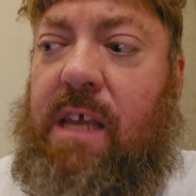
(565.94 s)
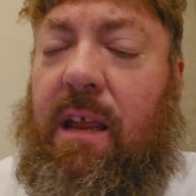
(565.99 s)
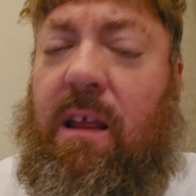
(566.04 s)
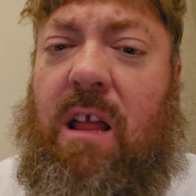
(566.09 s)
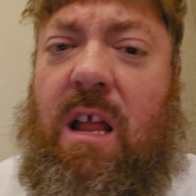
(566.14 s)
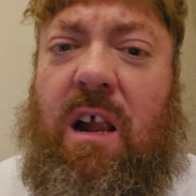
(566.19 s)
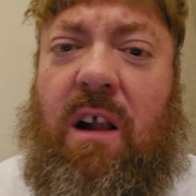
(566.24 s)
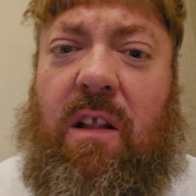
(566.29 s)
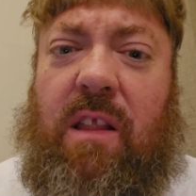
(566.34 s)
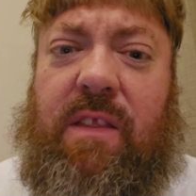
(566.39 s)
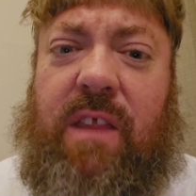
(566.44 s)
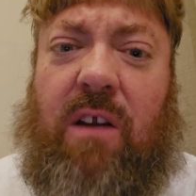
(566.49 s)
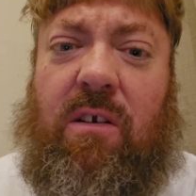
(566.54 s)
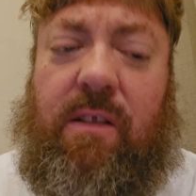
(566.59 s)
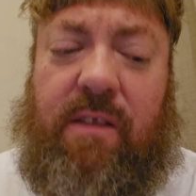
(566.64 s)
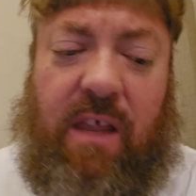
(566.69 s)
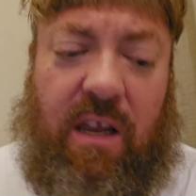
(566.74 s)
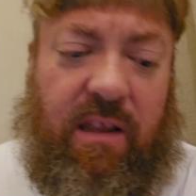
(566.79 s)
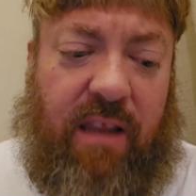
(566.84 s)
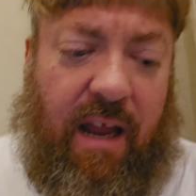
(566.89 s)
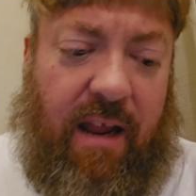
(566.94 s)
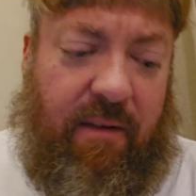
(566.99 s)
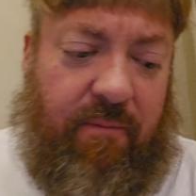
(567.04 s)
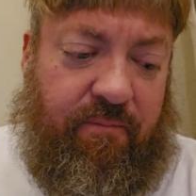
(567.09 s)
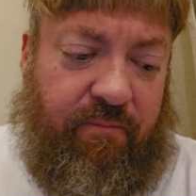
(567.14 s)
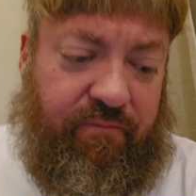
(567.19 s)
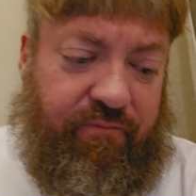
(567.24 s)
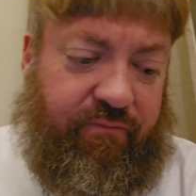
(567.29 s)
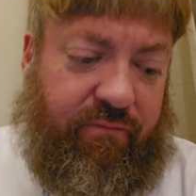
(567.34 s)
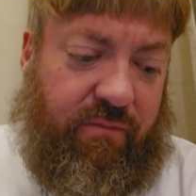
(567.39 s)
It's like they're they're
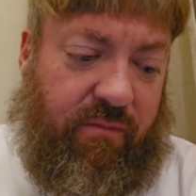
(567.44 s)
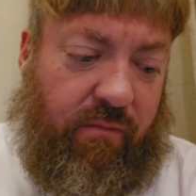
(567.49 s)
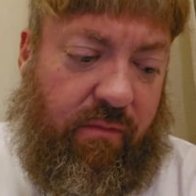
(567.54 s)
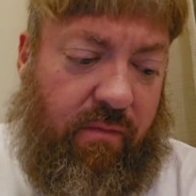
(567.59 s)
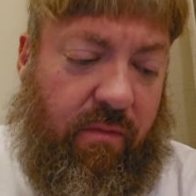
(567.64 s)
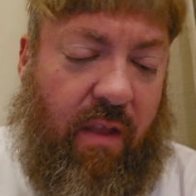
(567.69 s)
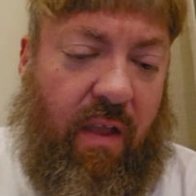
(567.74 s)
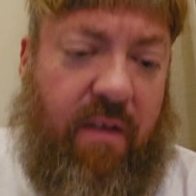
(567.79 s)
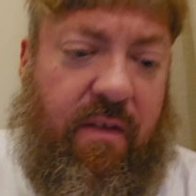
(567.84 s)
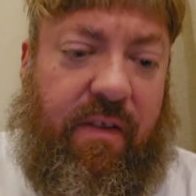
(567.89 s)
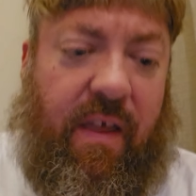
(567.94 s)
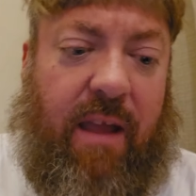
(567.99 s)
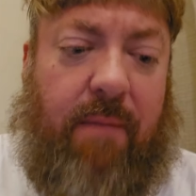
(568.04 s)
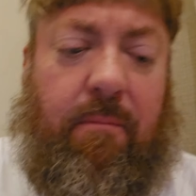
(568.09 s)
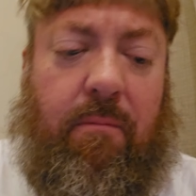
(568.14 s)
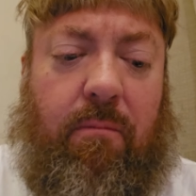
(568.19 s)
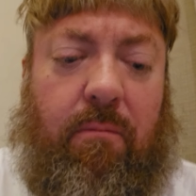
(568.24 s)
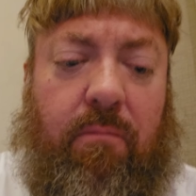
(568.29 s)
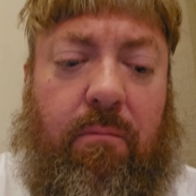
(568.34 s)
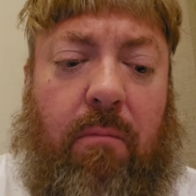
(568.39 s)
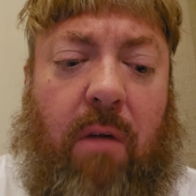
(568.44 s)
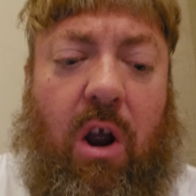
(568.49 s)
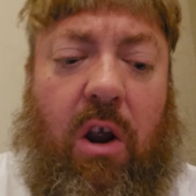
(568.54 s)
like they